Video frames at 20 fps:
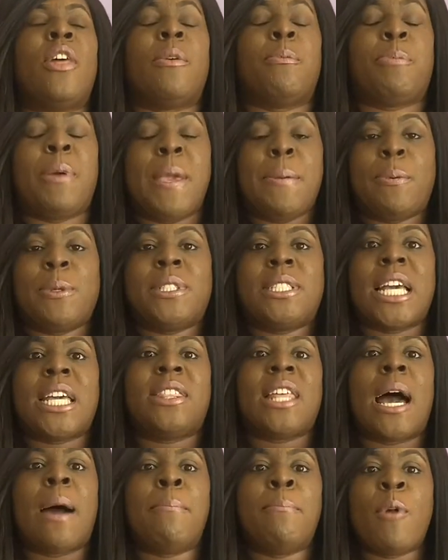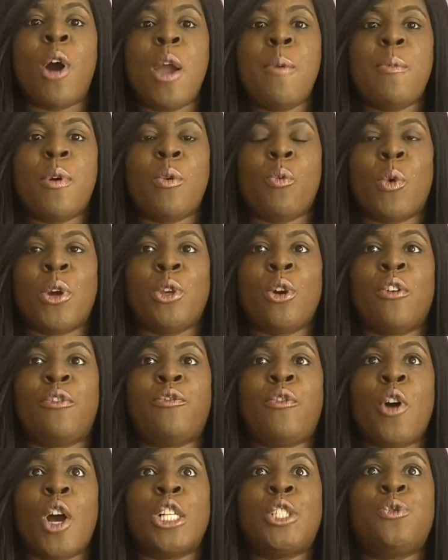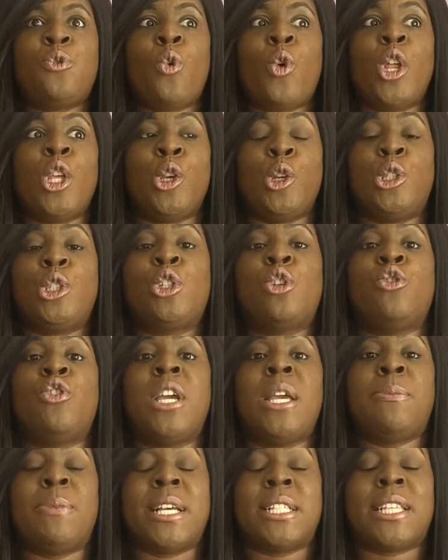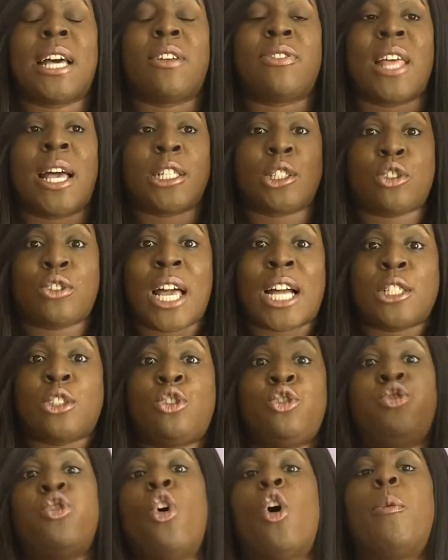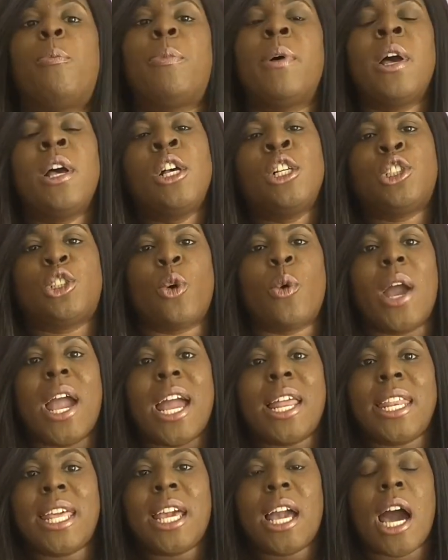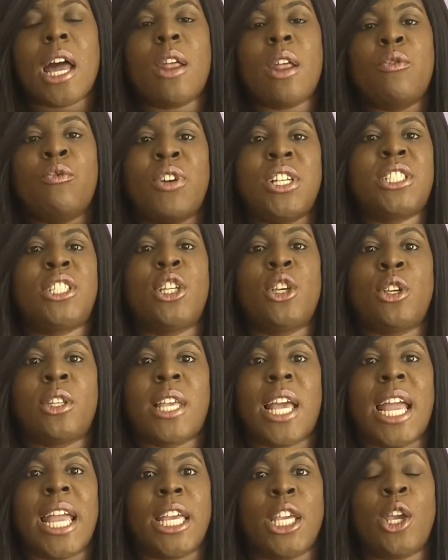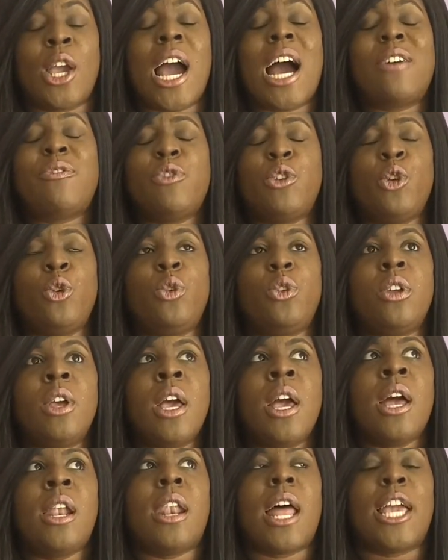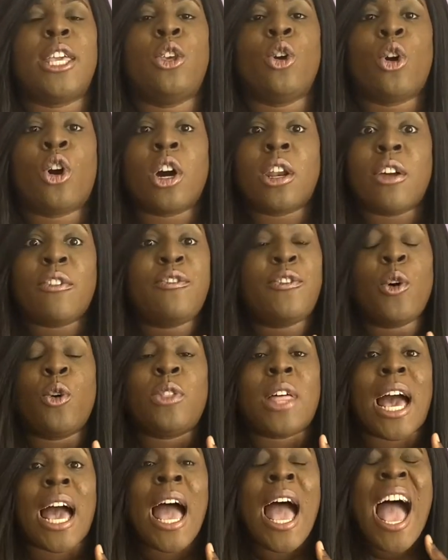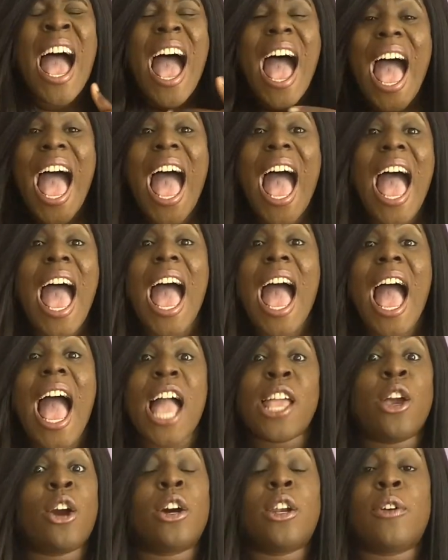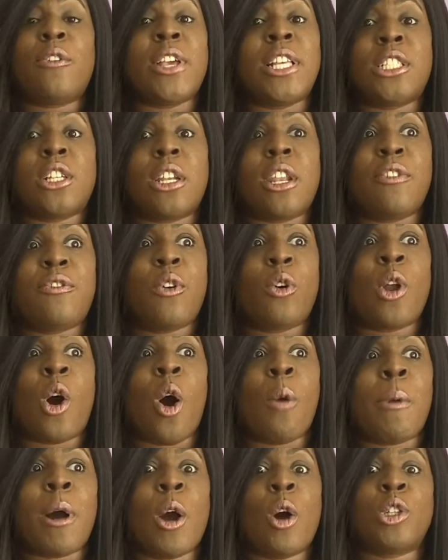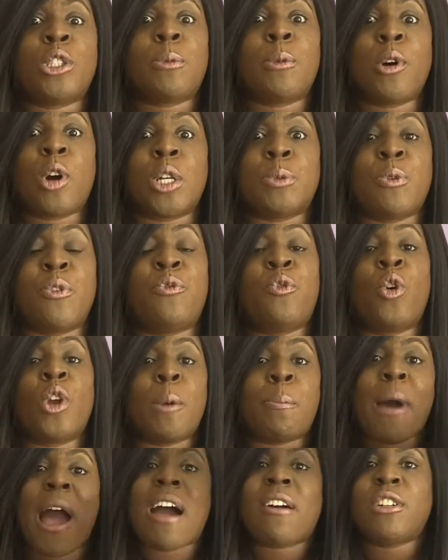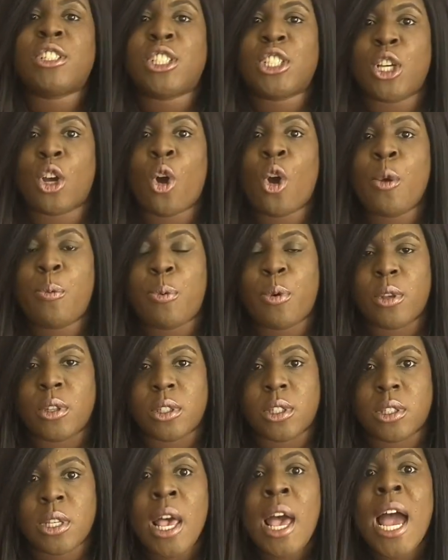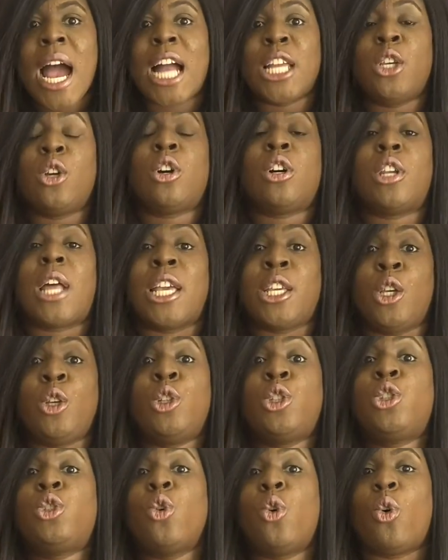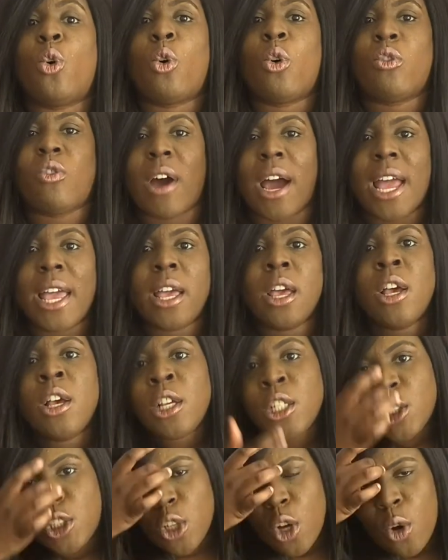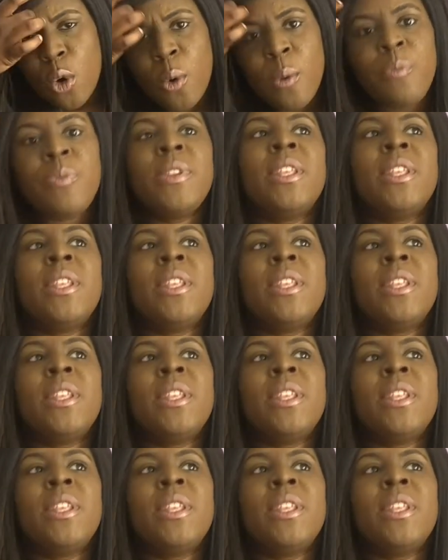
people say that moment when you're first falling, you scream. There's that drop. So any kind of risk that you take, you're gonna feel that it's gonna feel that oh my gosh before the parachute opens and you soar, right? So